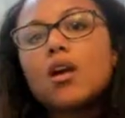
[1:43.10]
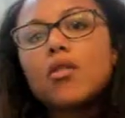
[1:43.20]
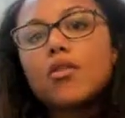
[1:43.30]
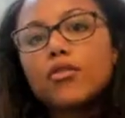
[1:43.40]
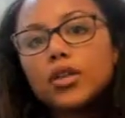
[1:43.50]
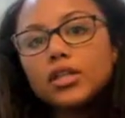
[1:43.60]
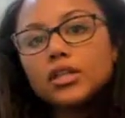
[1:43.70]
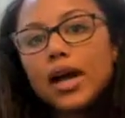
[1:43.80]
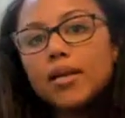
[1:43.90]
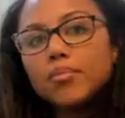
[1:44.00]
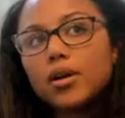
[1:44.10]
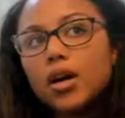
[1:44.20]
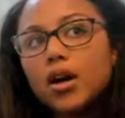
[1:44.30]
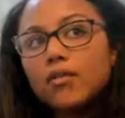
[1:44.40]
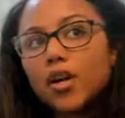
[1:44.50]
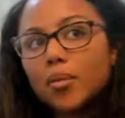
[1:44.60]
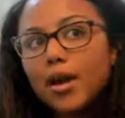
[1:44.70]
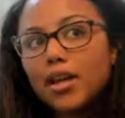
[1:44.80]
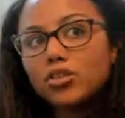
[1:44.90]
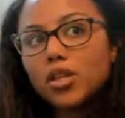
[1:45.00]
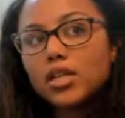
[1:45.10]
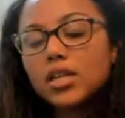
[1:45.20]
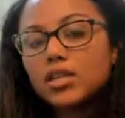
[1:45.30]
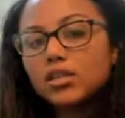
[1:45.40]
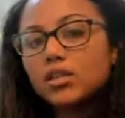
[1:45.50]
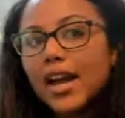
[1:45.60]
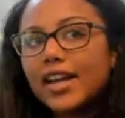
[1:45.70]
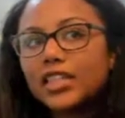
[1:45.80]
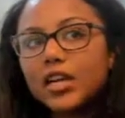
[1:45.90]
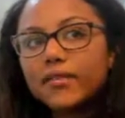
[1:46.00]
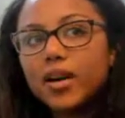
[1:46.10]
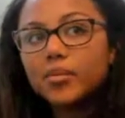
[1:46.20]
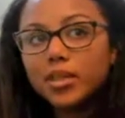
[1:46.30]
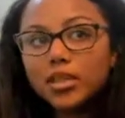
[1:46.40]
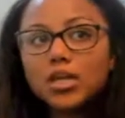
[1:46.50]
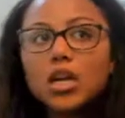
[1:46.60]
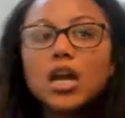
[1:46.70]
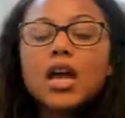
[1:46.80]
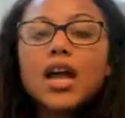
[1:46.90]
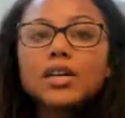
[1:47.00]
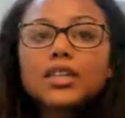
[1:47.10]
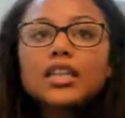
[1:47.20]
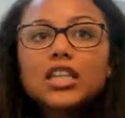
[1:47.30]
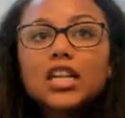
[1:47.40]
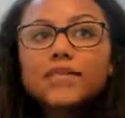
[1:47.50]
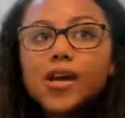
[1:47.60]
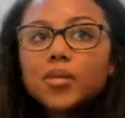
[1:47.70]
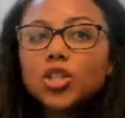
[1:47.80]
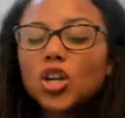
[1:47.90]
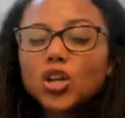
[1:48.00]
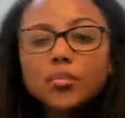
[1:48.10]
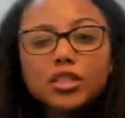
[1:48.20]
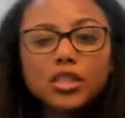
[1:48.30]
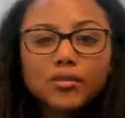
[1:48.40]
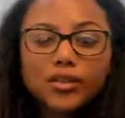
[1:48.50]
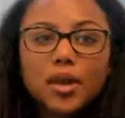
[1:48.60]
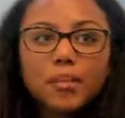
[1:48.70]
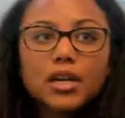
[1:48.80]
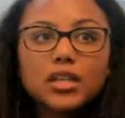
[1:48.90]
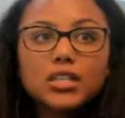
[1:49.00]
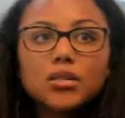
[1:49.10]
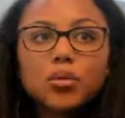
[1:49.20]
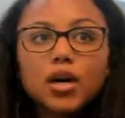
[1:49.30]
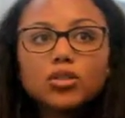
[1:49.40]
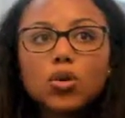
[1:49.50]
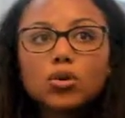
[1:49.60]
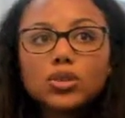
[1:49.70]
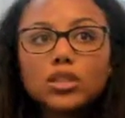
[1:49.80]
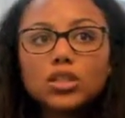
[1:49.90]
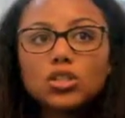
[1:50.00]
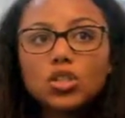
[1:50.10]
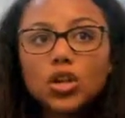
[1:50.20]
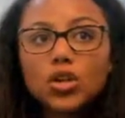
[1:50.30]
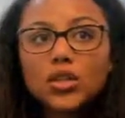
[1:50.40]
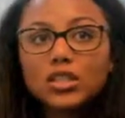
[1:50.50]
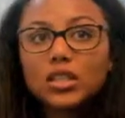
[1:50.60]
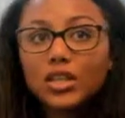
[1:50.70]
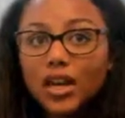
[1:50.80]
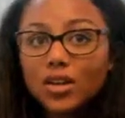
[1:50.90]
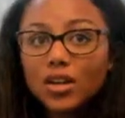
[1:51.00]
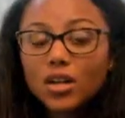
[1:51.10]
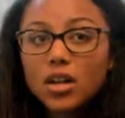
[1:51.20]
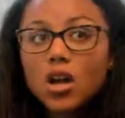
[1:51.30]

The third type of carbohydrate is dietary fibers, and dietary fibers are a little bit different because the bonds holding these sugar units together